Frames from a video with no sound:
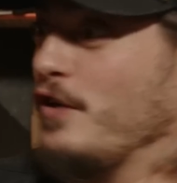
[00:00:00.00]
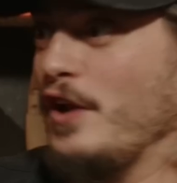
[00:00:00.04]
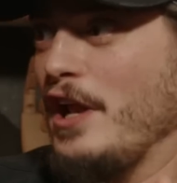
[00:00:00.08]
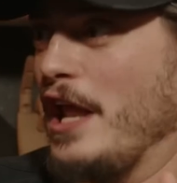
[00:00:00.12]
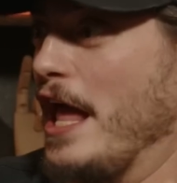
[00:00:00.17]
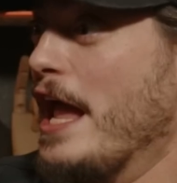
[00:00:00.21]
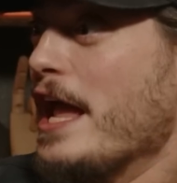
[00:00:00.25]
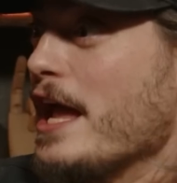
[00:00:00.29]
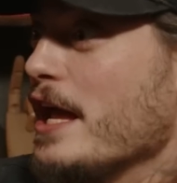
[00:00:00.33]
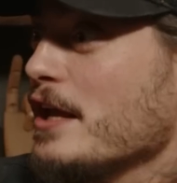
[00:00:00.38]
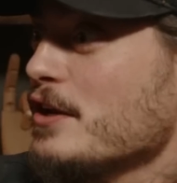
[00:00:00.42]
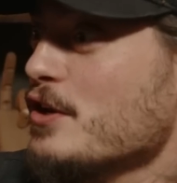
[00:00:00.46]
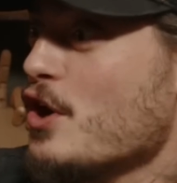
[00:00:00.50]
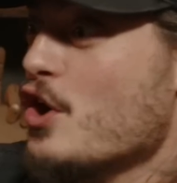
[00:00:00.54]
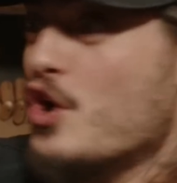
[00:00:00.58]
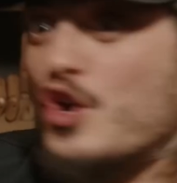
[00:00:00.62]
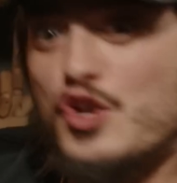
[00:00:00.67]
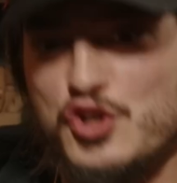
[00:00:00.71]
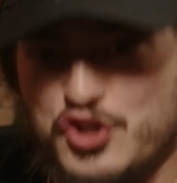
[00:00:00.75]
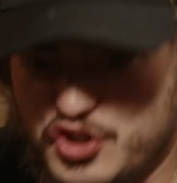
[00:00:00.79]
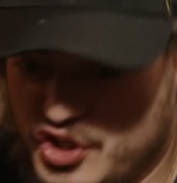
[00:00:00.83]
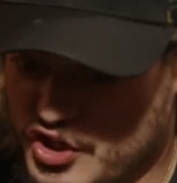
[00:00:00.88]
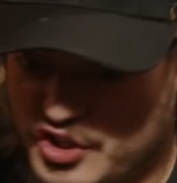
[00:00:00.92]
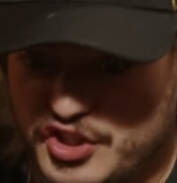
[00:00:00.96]
fillet it,
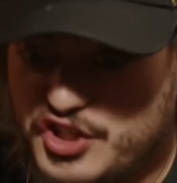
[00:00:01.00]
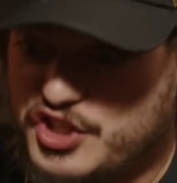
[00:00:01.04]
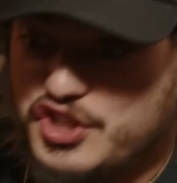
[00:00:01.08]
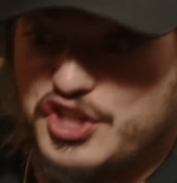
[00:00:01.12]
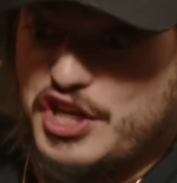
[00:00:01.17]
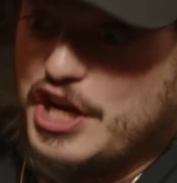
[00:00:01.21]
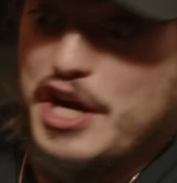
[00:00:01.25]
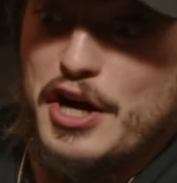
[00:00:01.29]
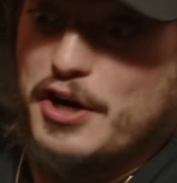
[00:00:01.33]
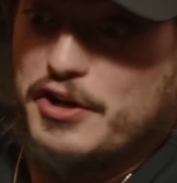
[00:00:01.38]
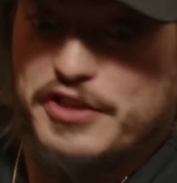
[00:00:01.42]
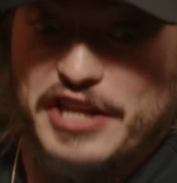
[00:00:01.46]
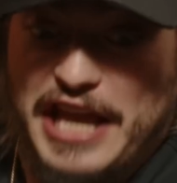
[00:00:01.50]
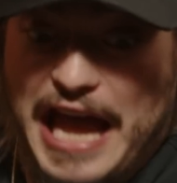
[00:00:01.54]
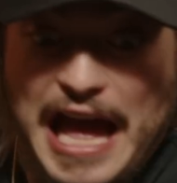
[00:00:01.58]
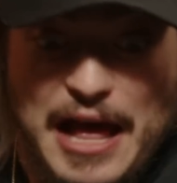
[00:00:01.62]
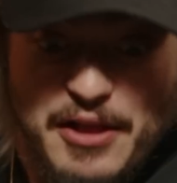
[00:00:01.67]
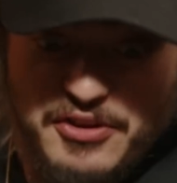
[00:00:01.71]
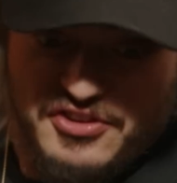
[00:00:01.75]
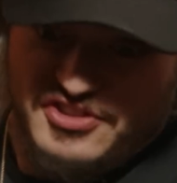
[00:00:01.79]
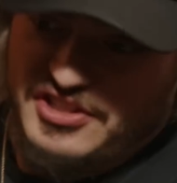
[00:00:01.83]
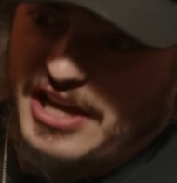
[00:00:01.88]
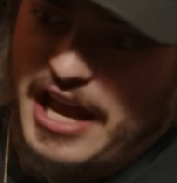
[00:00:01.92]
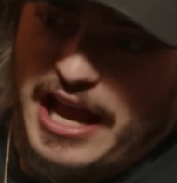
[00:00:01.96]
me. just sear the
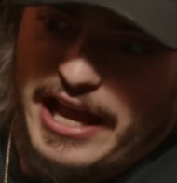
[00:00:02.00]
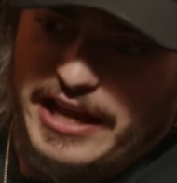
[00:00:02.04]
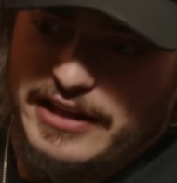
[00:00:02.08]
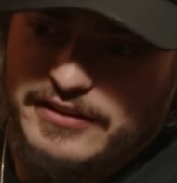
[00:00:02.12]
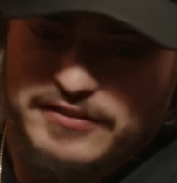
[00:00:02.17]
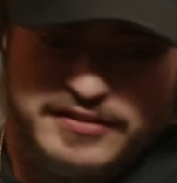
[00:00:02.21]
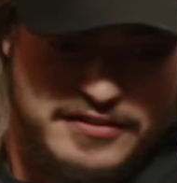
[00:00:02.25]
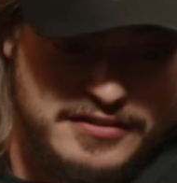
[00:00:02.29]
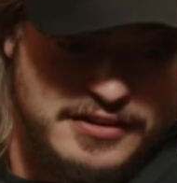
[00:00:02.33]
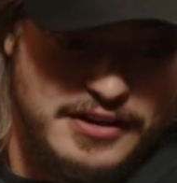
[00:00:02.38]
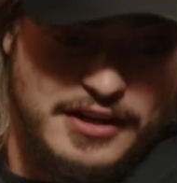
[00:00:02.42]
outside.